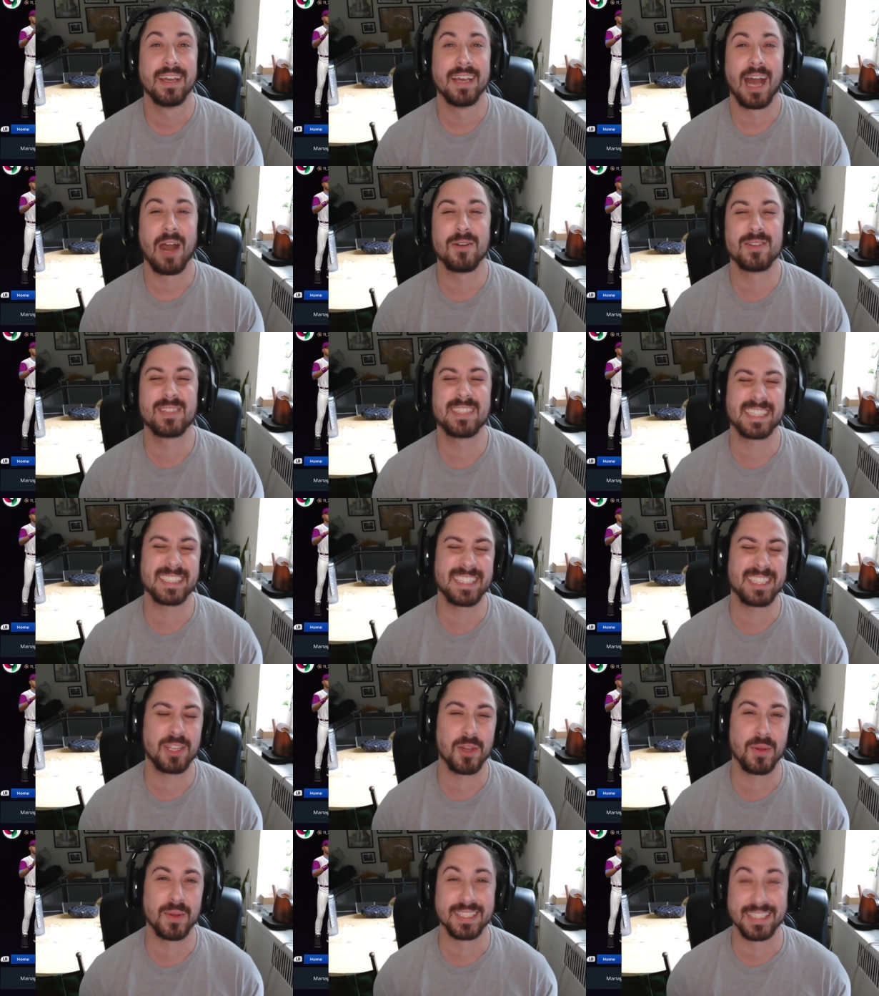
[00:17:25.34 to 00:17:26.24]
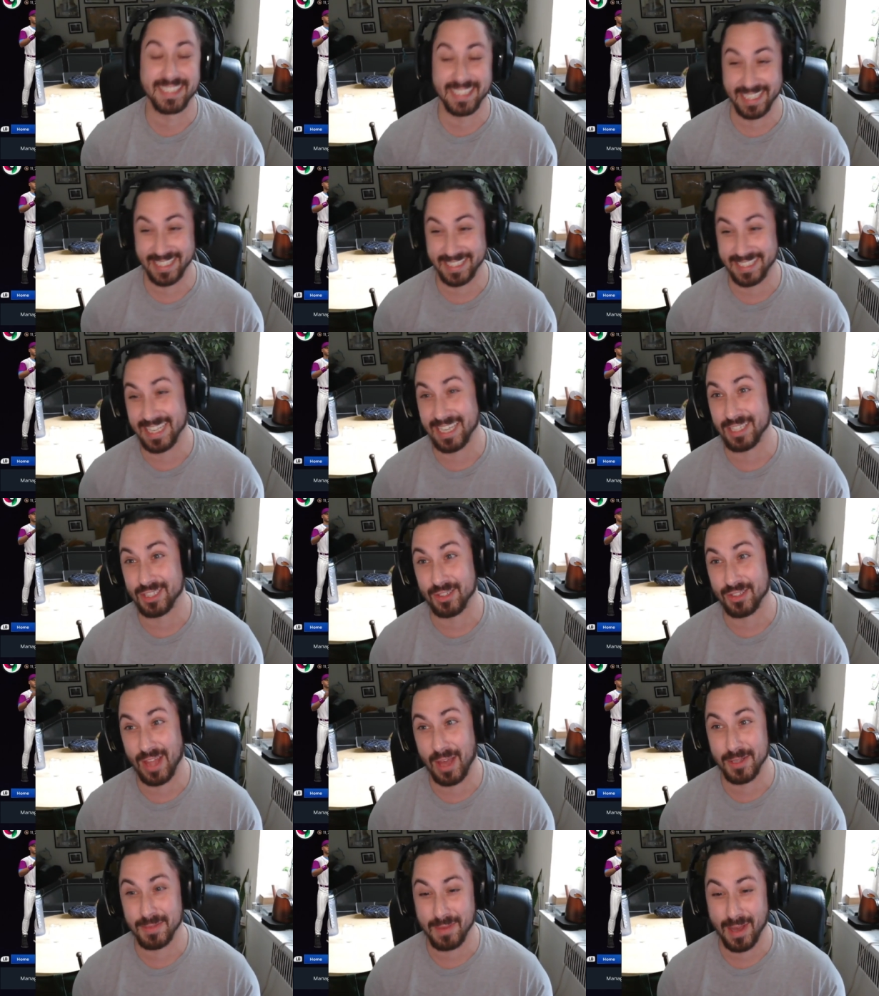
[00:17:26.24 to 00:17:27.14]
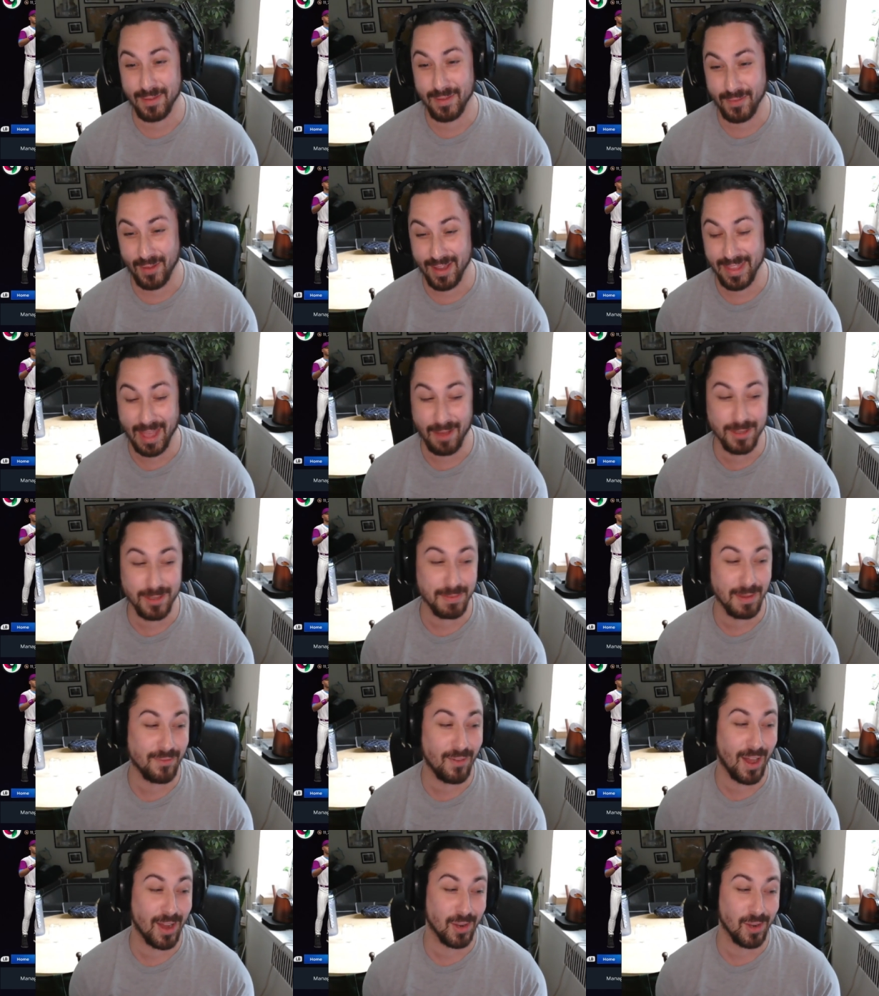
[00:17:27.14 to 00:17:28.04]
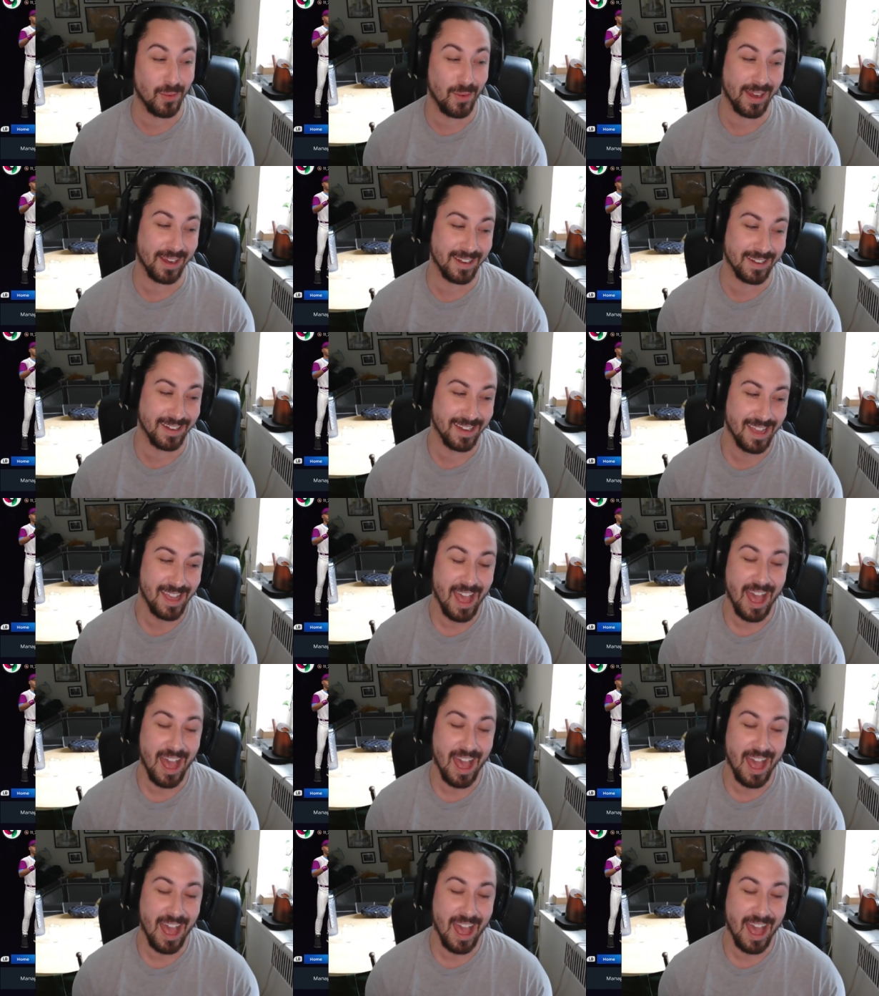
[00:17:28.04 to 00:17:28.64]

I was 62 and six last year. That was my that was my final record.